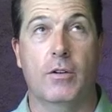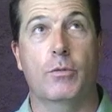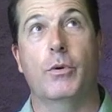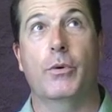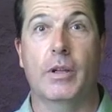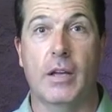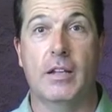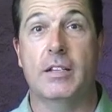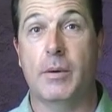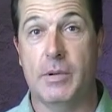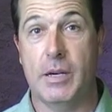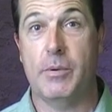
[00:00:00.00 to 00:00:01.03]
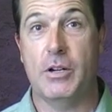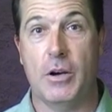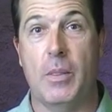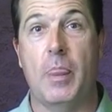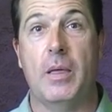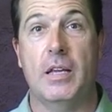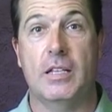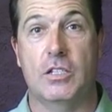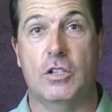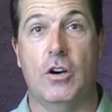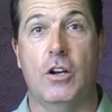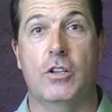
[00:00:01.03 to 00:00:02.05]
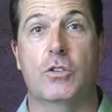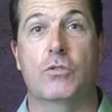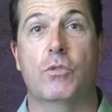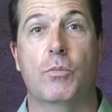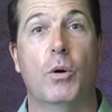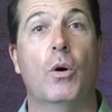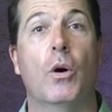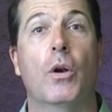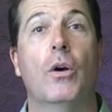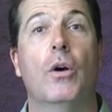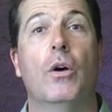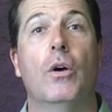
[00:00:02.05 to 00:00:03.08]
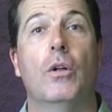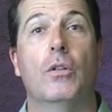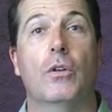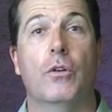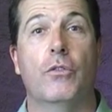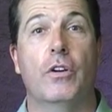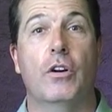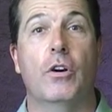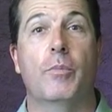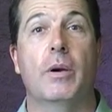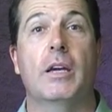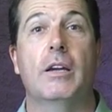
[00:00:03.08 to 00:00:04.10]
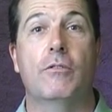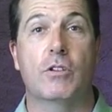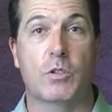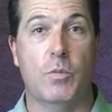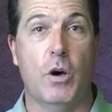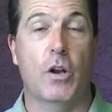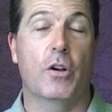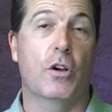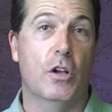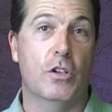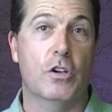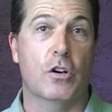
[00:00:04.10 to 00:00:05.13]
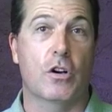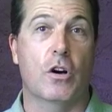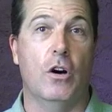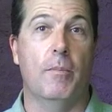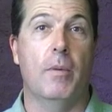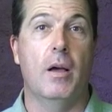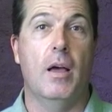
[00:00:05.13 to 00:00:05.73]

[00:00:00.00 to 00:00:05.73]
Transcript: www.insidersreport.viprespond.com,